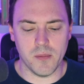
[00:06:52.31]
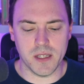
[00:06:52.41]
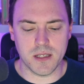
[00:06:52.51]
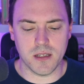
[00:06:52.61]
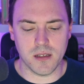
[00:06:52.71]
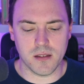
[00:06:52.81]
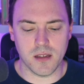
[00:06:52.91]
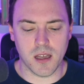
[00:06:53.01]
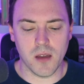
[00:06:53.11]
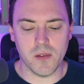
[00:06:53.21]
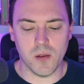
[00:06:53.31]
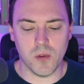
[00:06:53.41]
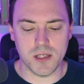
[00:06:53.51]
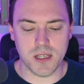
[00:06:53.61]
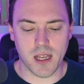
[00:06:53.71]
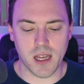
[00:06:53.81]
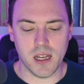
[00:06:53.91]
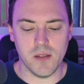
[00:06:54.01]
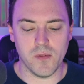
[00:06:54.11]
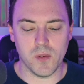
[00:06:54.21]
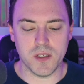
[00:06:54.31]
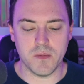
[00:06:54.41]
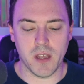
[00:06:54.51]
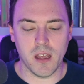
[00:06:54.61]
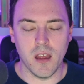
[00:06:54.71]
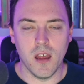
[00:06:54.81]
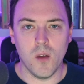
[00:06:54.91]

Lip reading: It's the Covenant ones that kind of influenced me.